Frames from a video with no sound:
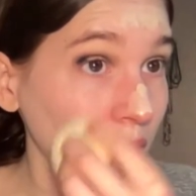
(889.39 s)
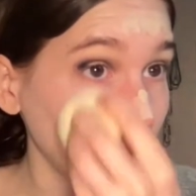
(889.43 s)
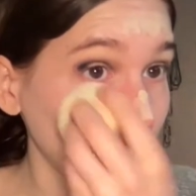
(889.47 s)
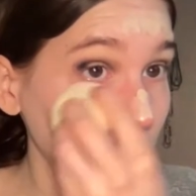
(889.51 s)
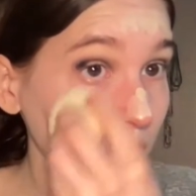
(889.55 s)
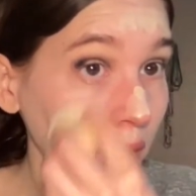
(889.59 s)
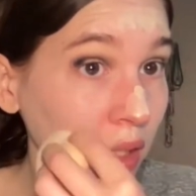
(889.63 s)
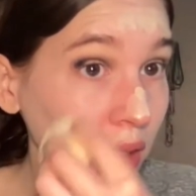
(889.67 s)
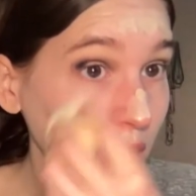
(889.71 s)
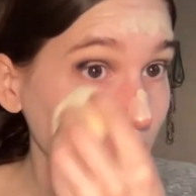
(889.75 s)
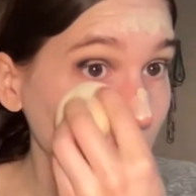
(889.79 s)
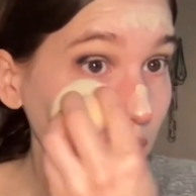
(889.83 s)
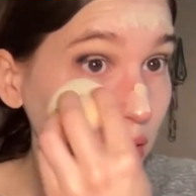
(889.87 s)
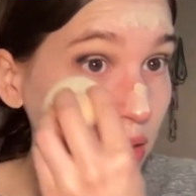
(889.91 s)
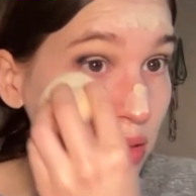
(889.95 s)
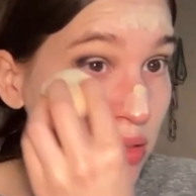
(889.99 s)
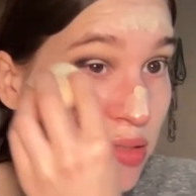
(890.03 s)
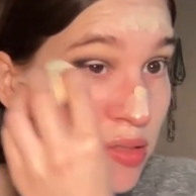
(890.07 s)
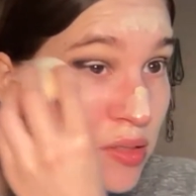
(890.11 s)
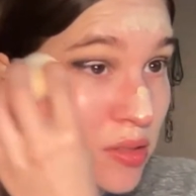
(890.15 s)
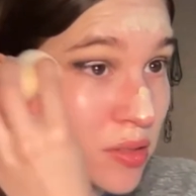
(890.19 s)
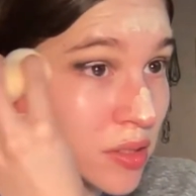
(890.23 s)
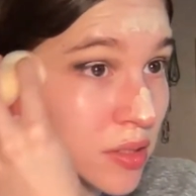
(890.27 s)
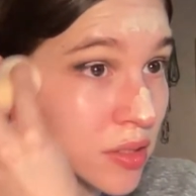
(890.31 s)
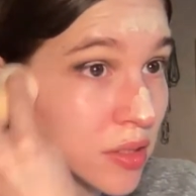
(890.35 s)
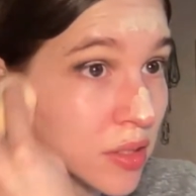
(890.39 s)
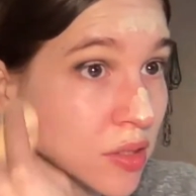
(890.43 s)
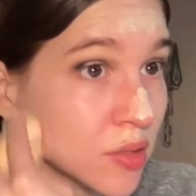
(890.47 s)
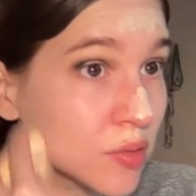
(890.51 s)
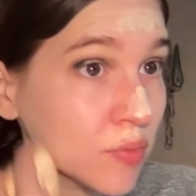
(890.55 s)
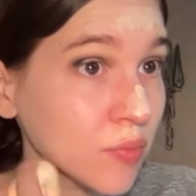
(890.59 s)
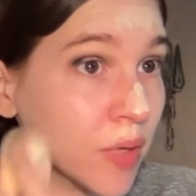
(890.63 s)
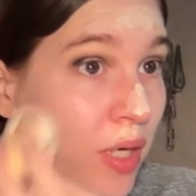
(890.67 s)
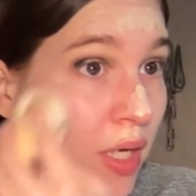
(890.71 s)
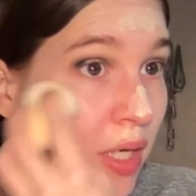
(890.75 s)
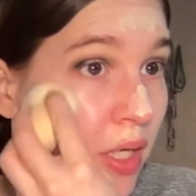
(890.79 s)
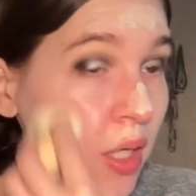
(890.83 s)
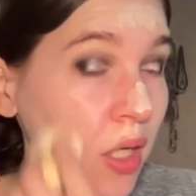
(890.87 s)
because since it's
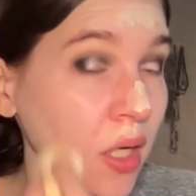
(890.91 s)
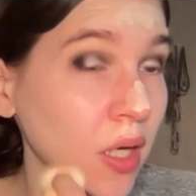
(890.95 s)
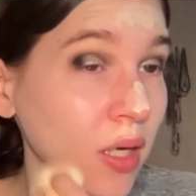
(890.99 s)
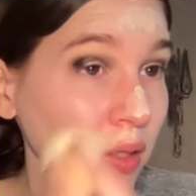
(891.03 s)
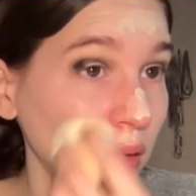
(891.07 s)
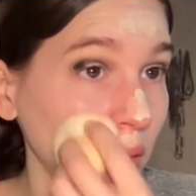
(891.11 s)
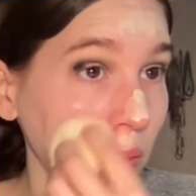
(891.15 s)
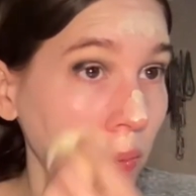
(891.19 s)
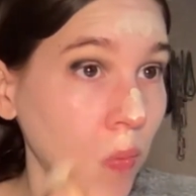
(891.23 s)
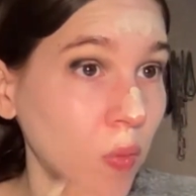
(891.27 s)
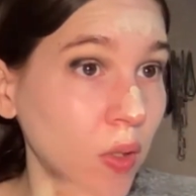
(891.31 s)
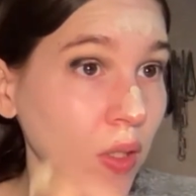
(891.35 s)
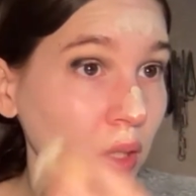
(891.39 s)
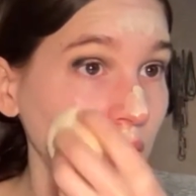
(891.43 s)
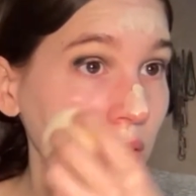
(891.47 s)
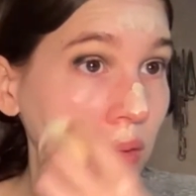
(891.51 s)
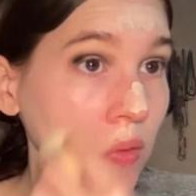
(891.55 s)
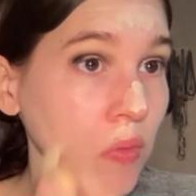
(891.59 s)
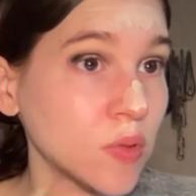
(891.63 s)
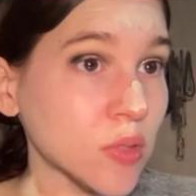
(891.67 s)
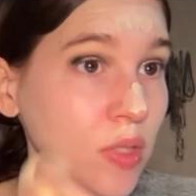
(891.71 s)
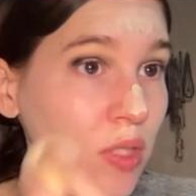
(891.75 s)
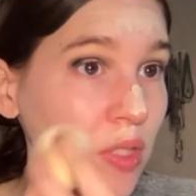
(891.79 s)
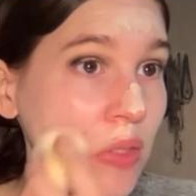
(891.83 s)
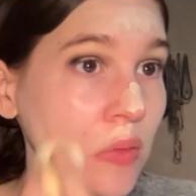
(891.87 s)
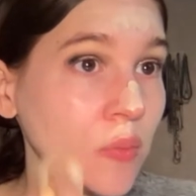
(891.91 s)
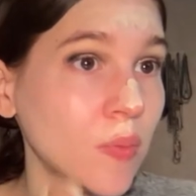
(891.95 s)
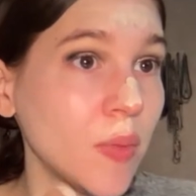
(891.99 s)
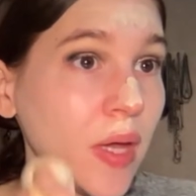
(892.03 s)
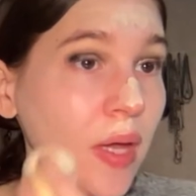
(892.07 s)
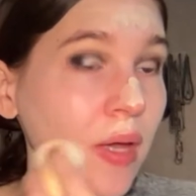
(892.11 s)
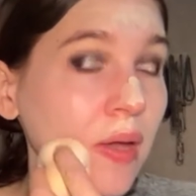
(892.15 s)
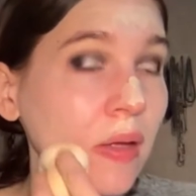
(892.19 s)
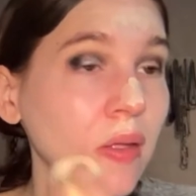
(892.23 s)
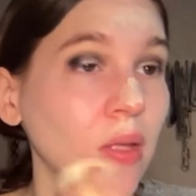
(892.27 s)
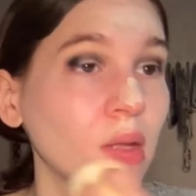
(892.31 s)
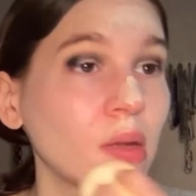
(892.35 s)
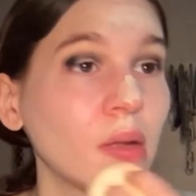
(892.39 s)
raining, I don't want to use this
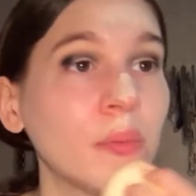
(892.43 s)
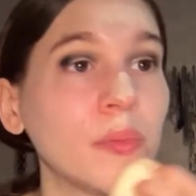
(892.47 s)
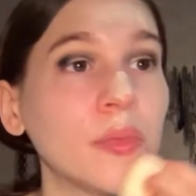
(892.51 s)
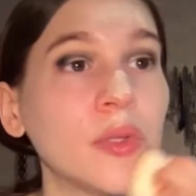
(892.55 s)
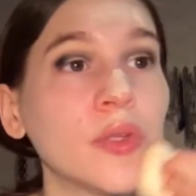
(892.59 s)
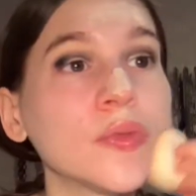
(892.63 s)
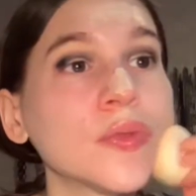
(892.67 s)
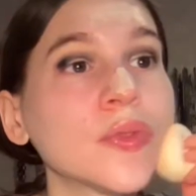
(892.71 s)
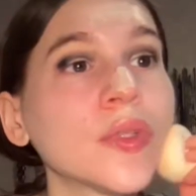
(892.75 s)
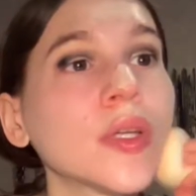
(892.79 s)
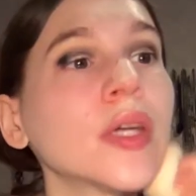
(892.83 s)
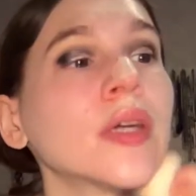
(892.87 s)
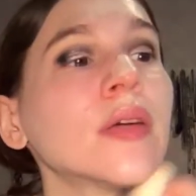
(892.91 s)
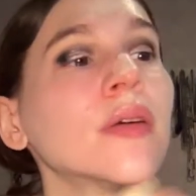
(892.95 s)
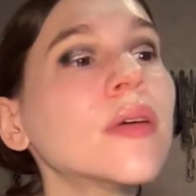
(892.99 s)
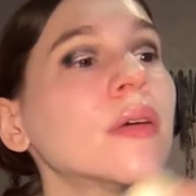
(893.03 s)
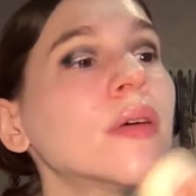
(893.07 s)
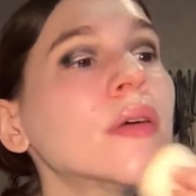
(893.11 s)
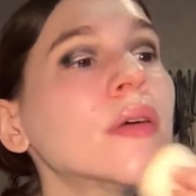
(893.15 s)
bag that I'm using.